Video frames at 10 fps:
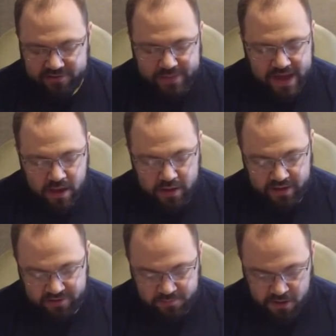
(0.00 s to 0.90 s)
about
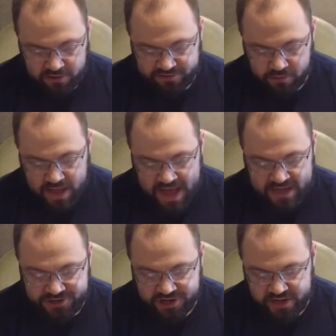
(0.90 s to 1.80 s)
is personal
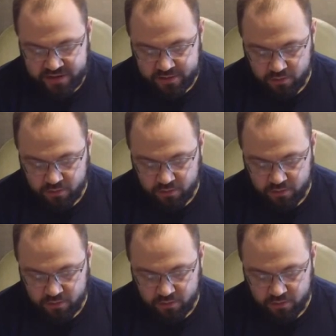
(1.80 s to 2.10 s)
hygiene,